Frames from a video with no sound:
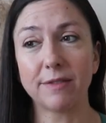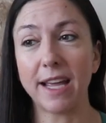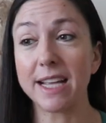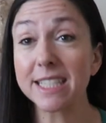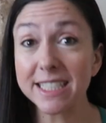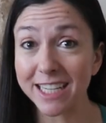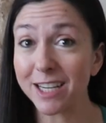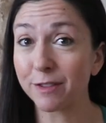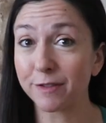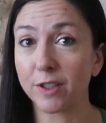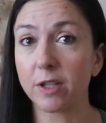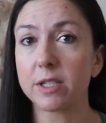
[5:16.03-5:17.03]
of hesitant
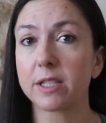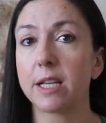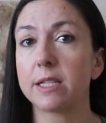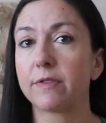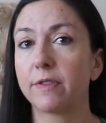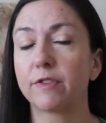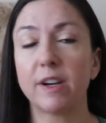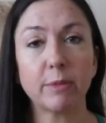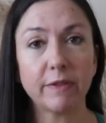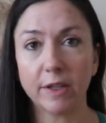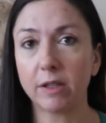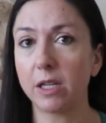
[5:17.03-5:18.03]
at first because from
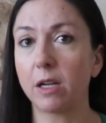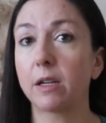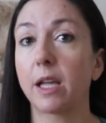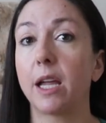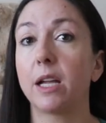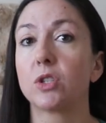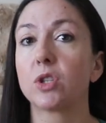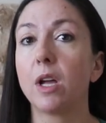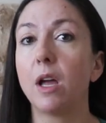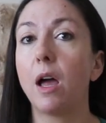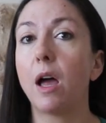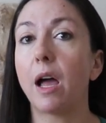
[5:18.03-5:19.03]
a very young age,
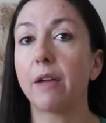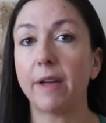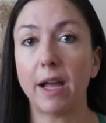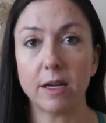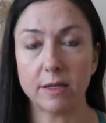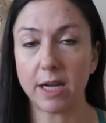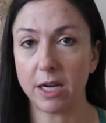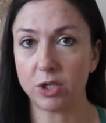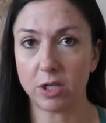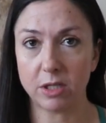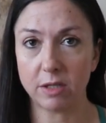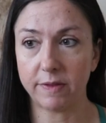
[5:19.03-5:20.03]
I've had
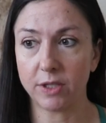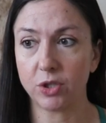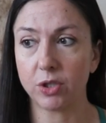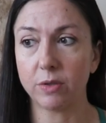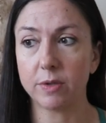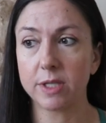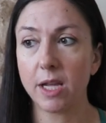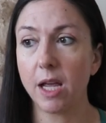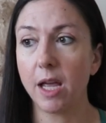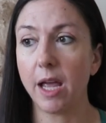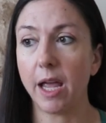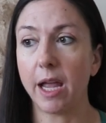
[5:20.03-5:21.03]
digestive issues
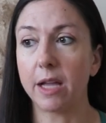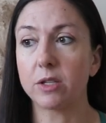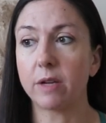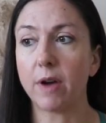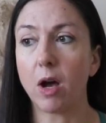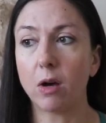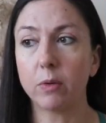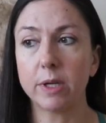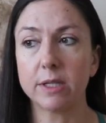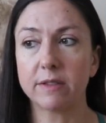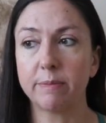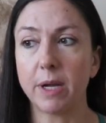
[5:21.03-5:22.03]
and I've
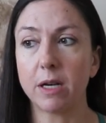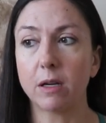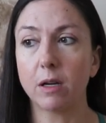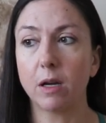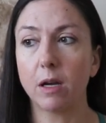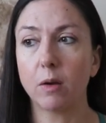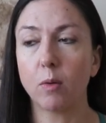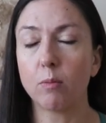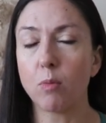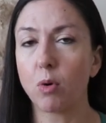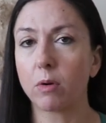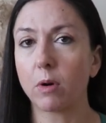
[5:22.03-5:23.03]
always been
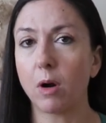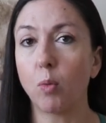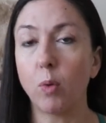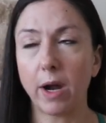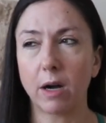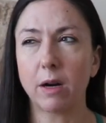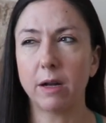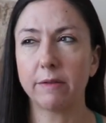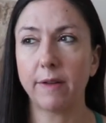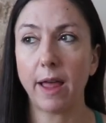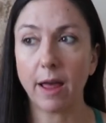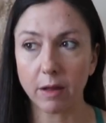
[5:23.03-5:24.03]
more aware
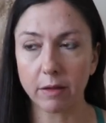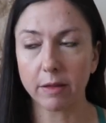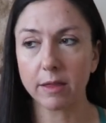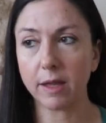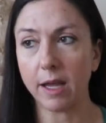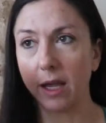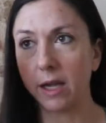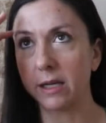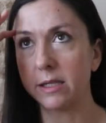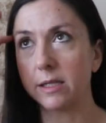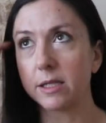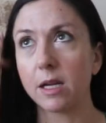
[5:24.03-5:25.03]
of health
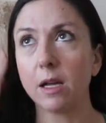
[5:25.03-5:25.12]
and